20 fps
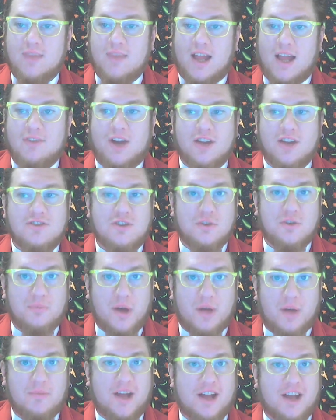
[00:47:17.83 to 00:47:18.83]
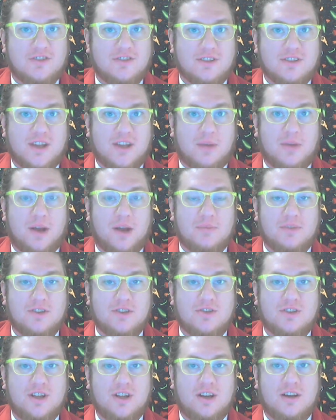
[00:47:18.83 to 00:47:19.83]
I've got two belt matches coming up
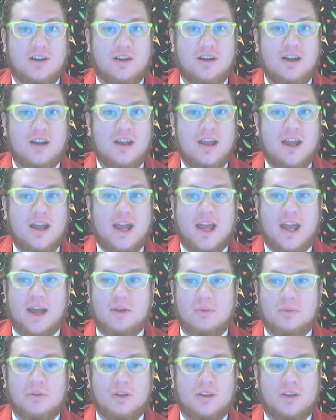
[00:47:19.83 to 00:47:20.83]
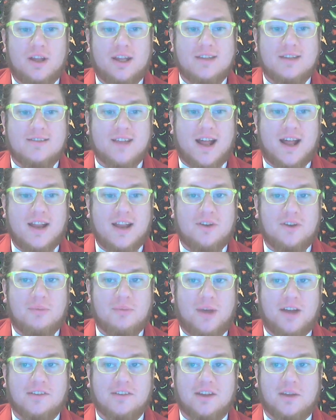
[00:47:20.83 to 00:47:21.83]
this year, and really, it's not even
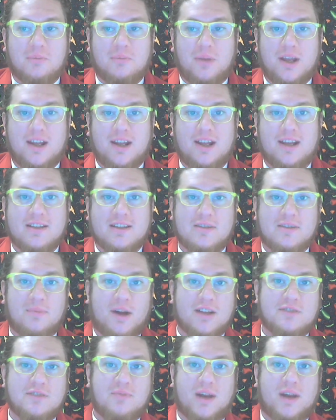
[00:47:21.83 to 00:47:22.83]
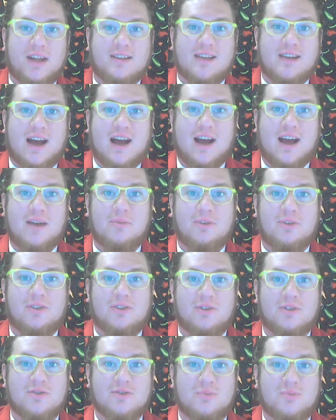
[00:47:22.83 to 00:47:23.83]
about the competing; it's about spending time with
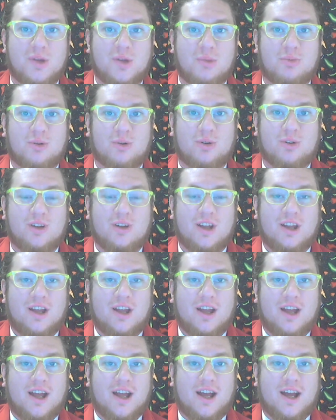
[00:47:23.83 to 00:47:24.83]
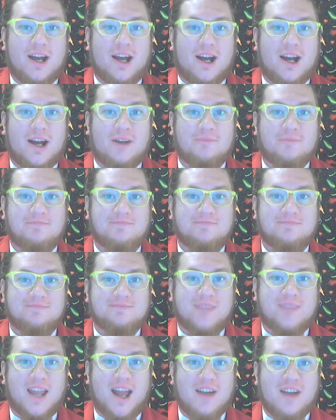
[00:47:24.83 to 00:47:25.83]
those people um,
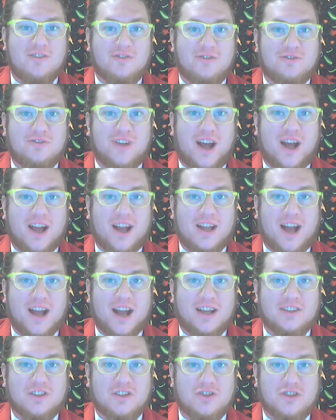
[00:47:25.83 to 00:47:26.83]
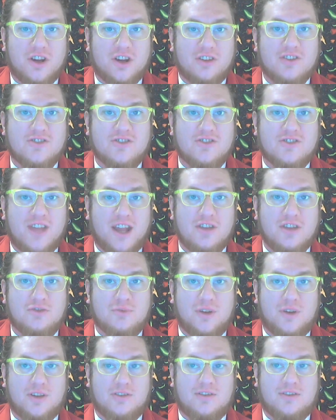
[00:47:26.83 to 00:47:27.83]
that I've I, I, get to share the stage
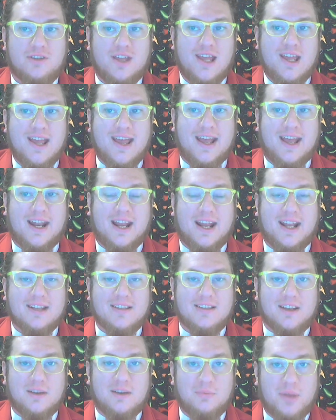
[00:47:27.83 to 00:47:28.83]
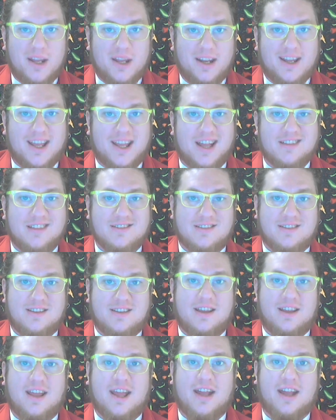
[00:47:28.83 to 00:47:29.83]
with, and I get to compete against
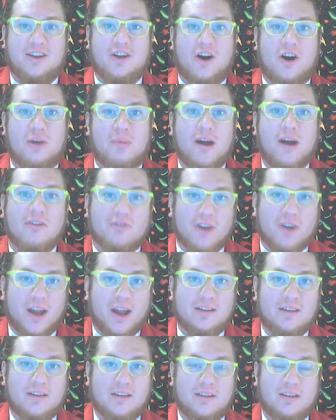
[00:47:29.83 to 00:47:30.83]
and call my friend.